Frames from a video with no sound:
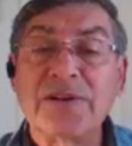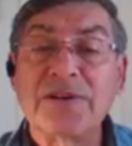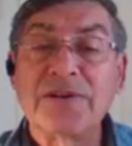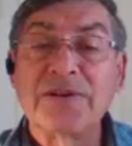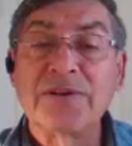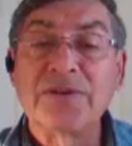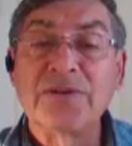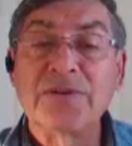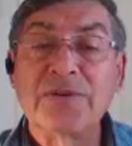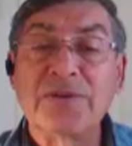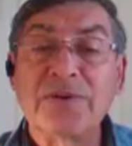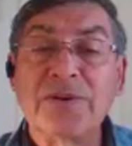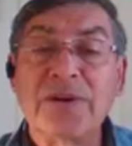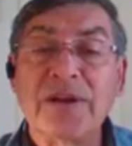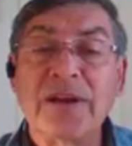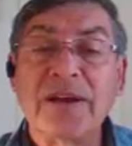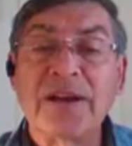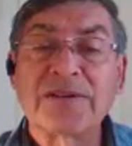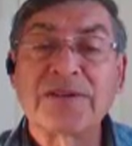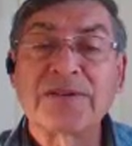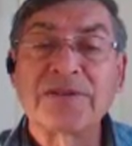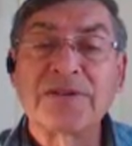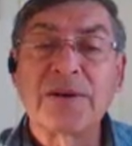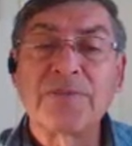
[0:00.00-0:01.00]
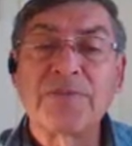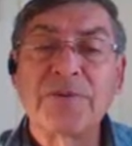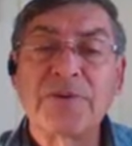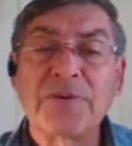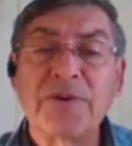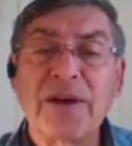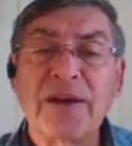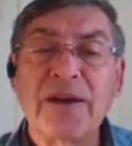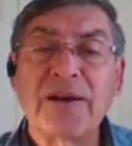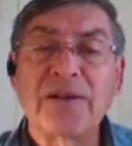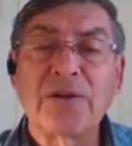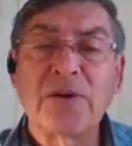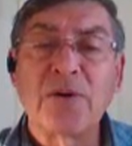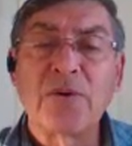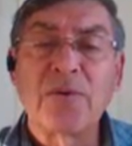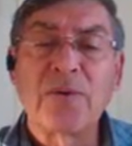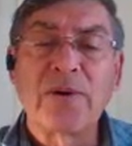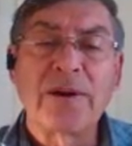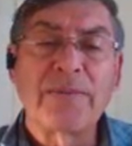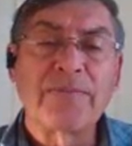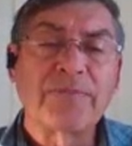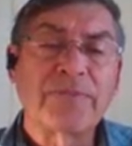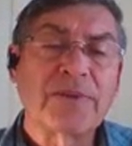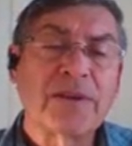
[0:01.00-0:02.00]
the new
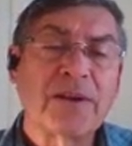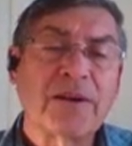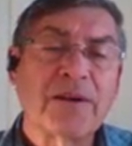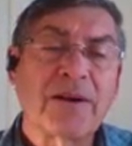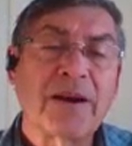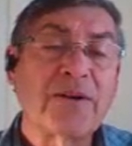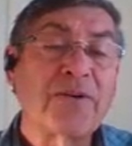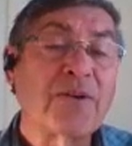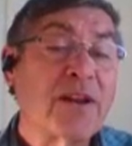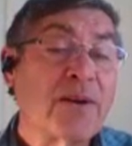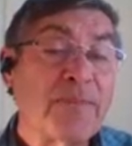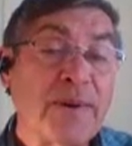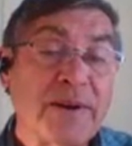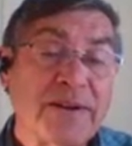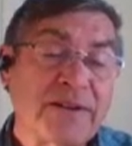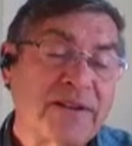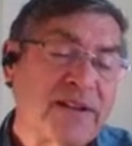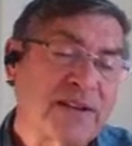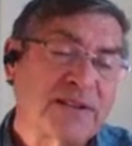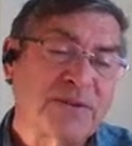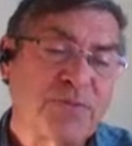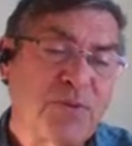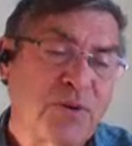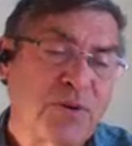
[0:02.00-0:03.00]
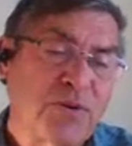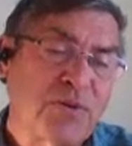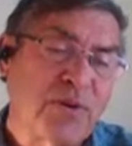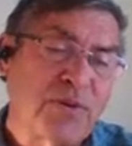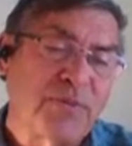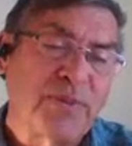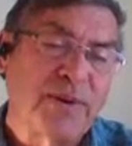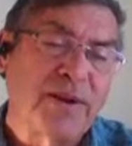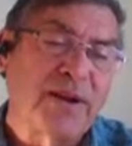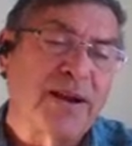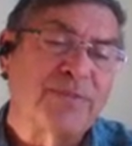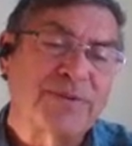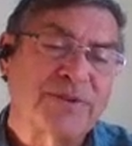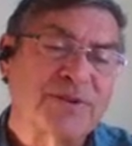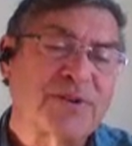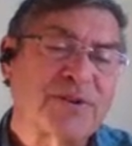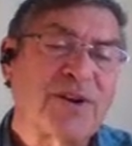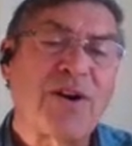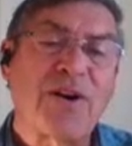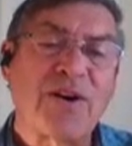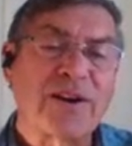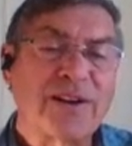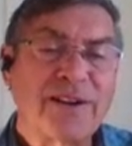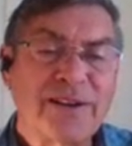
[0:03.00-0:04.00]
SWLOM. I don't have my textbook with me. I'm
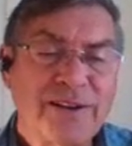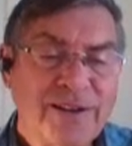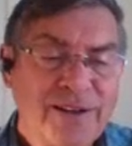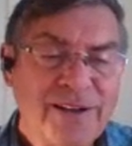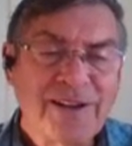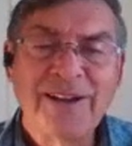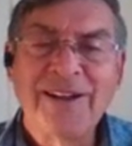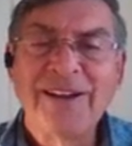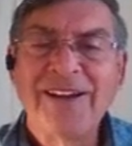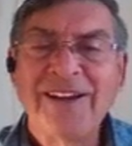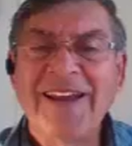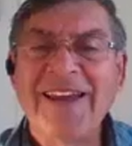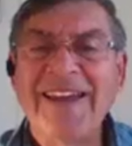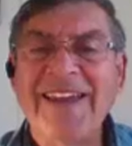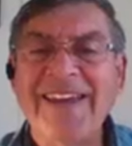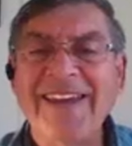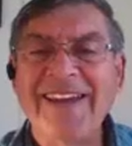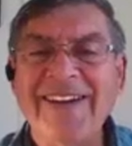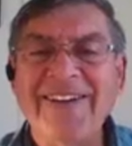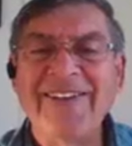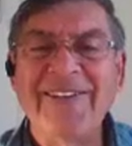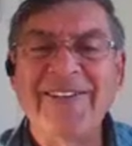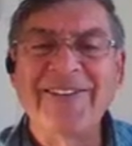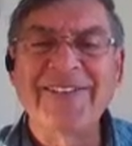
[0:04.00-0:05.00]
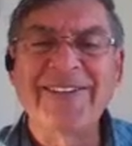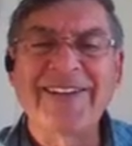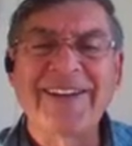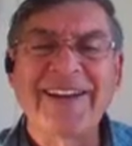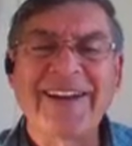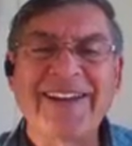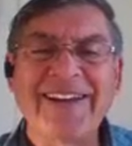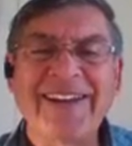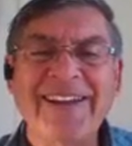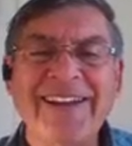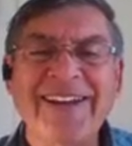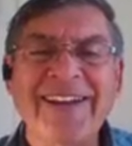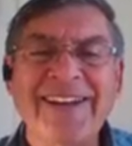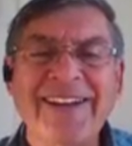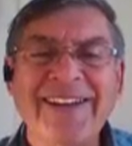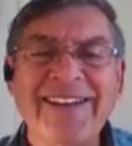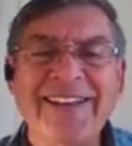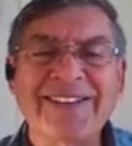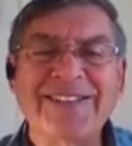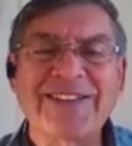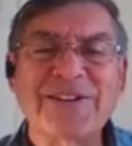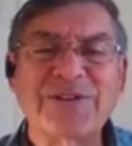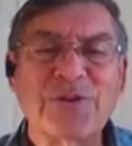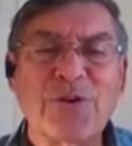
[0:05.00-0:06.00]
sorry. Okay.
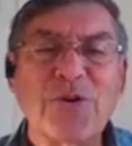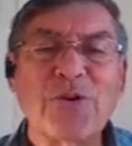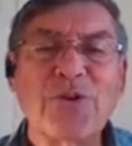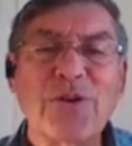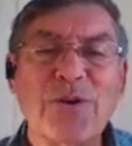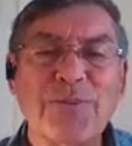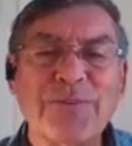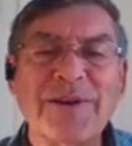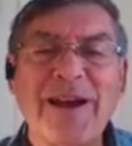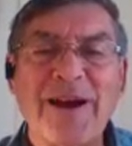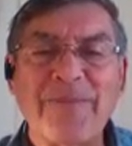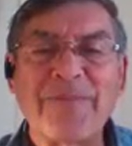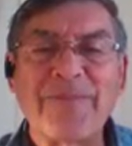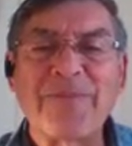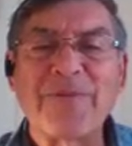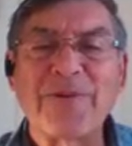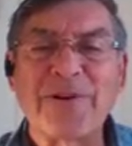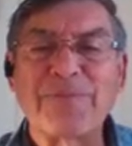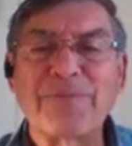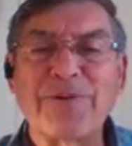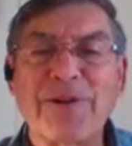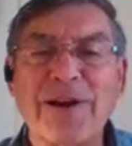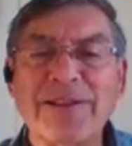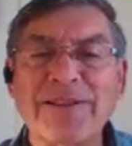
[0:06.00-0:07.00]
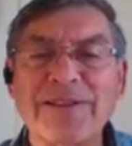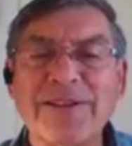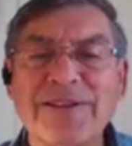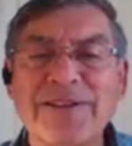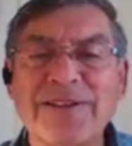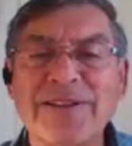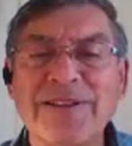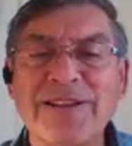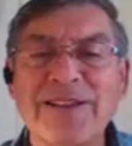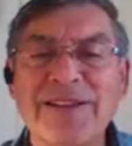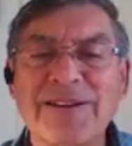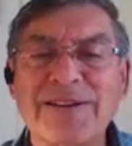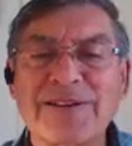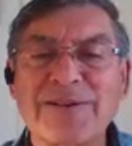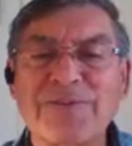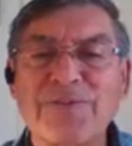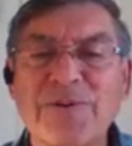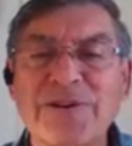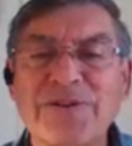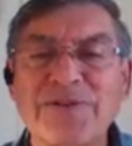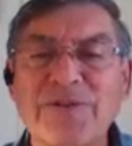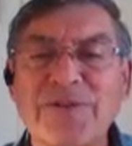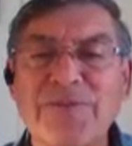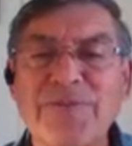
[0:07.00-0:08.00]
It's the SOLOM, yeah. When applying the
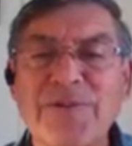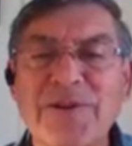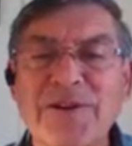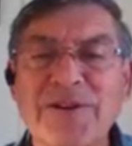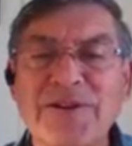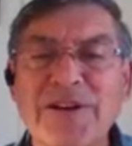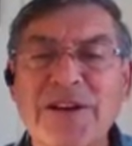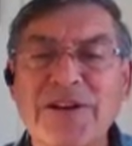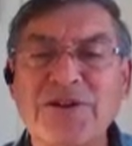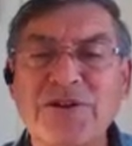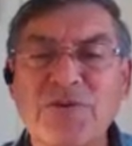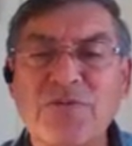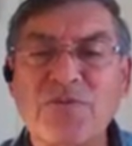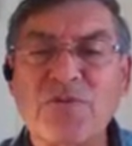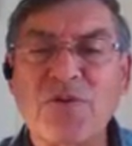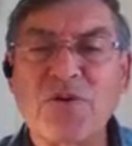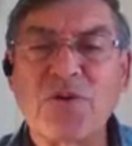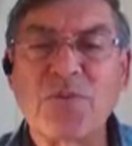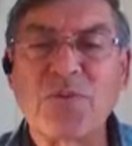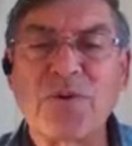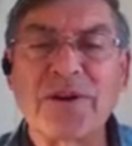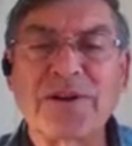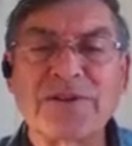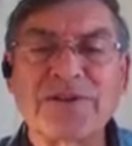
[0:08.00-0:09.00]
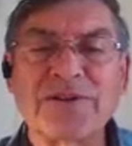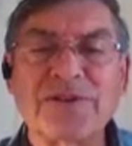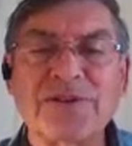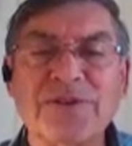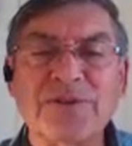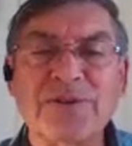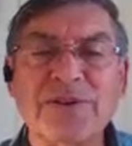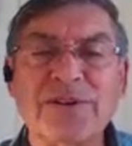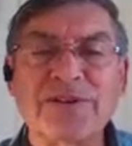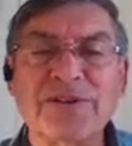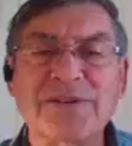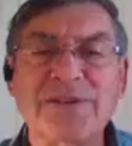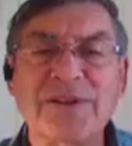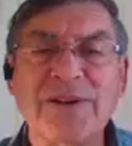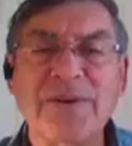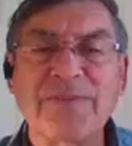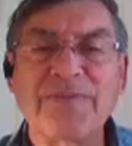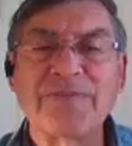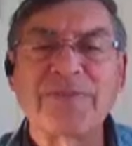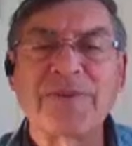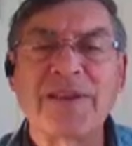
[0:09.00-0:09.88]
expressive communication rubrics, do this.